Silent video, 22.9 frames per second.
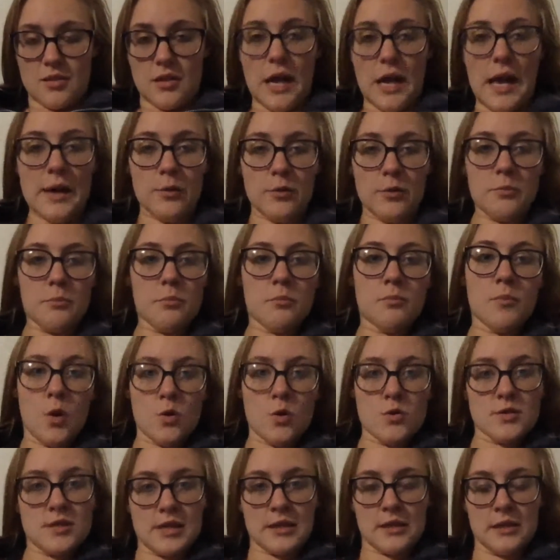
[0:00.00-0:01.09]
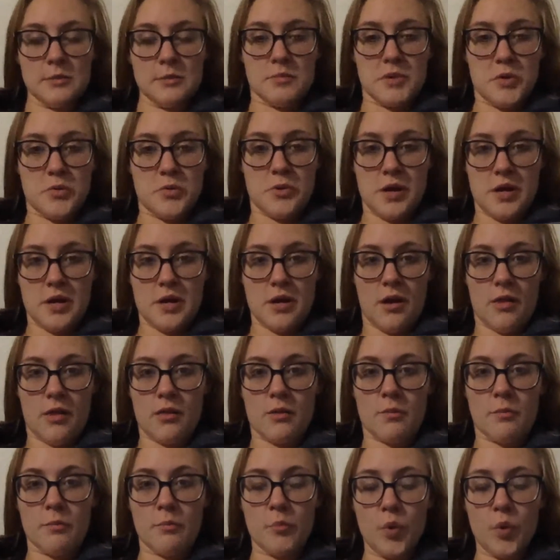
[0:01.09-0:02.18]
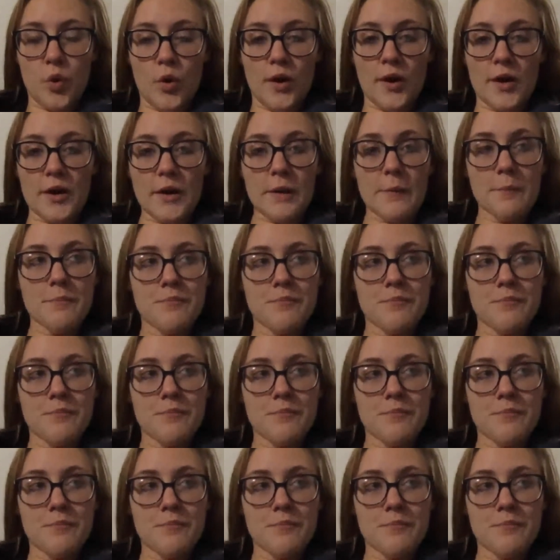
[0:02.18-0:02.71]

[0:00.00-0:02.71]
It would most likely be written on the board,